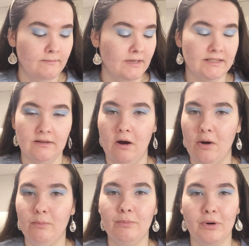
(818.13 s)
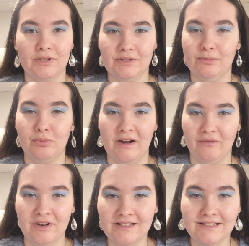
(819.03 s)
It's all personal
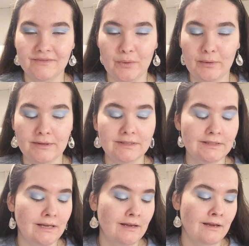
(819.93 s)
preference, of course.